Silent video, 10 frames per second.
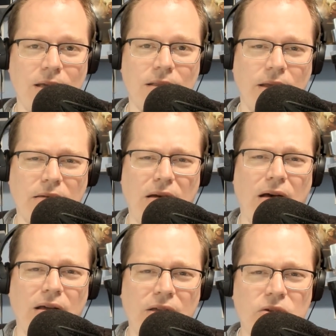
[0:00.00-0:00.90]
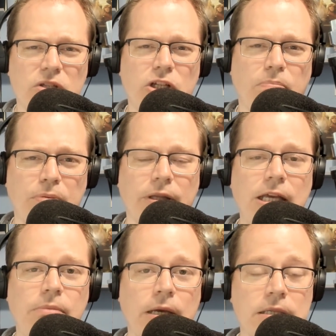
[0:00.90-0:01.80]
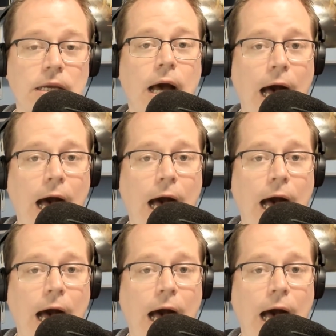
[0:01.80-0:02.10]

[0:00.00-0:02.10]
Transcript: like huh, those little plebeians.